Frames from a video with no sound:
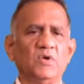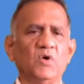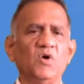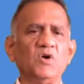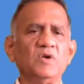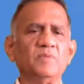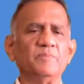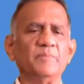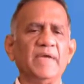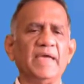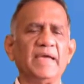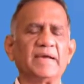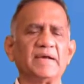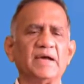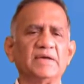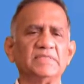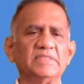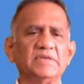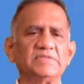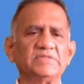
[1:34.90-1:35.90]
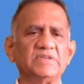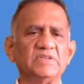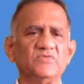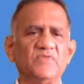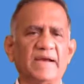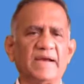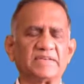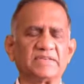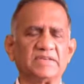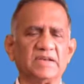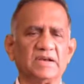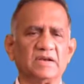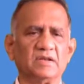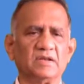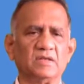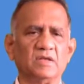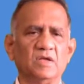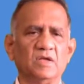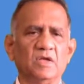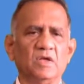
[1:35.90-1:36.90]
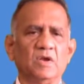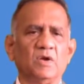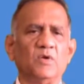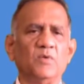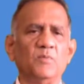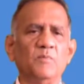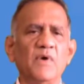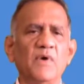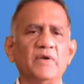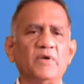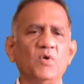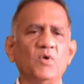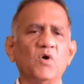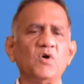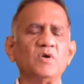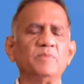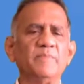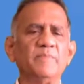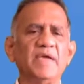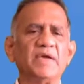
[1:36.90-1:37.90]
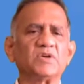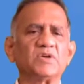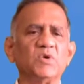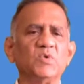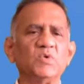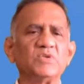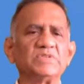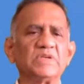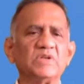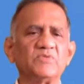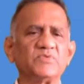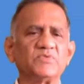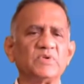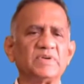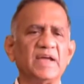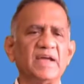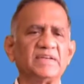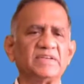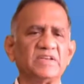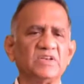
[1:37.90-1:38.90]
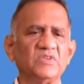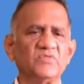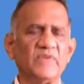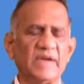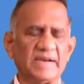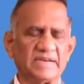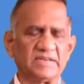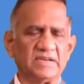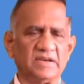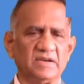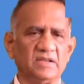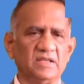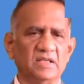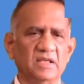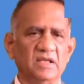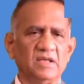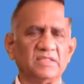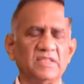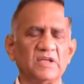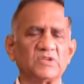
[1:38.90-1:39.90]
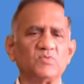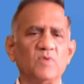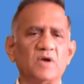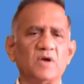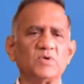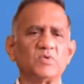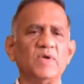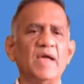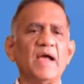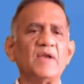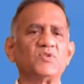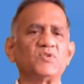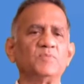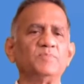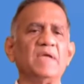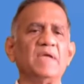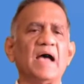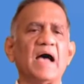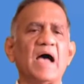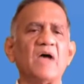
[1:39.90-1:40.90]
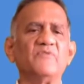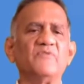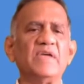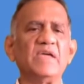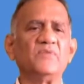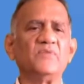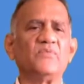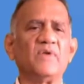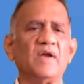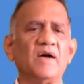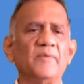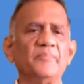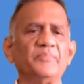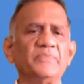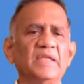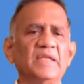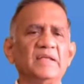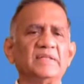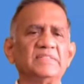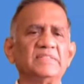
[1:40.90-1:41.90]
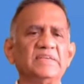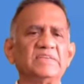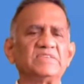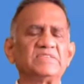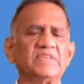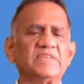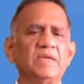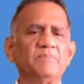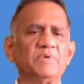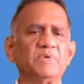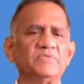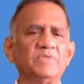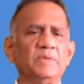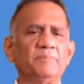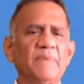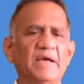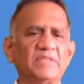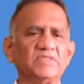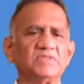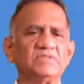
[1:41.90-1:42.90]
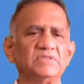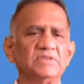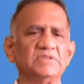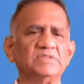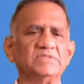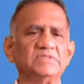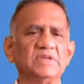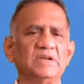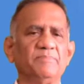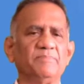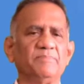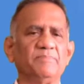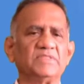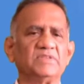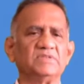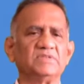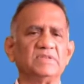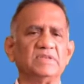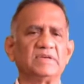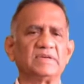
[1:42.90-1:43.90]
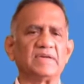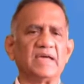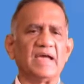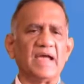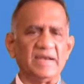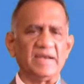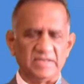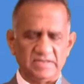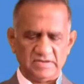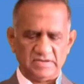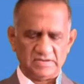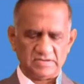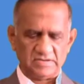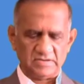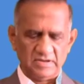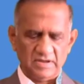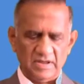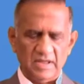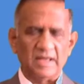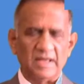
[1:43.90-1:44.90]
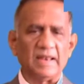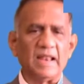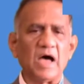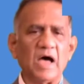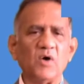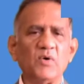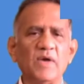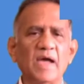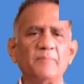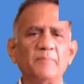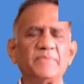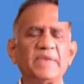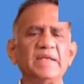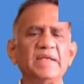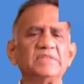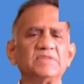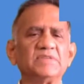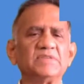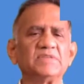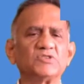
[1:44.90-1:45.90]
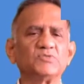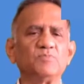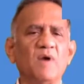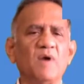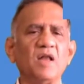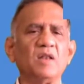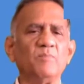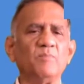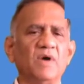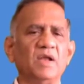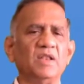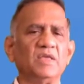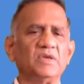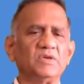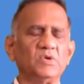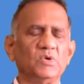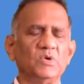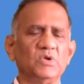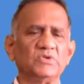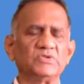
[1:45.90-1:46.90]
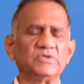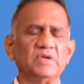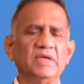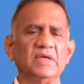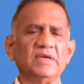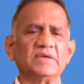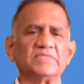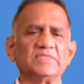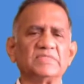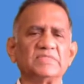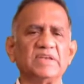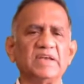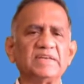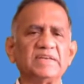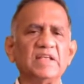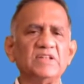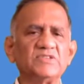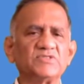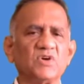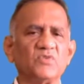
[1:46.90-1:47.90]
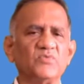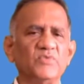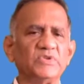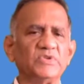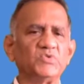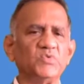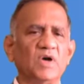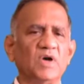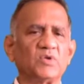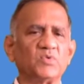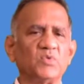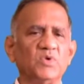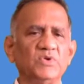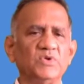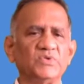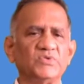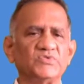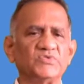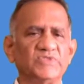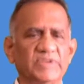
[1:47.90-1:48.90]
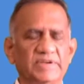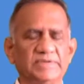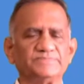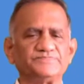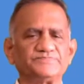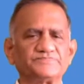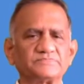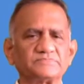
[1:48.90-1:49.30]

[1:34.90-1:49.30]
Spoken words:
Don't make others infected. Don't make yourself to get infected. That's what we have to be away from this type of the pathogens and pathogenic antigens. Now, heptanes are the small molecules, the details of which we are going to see.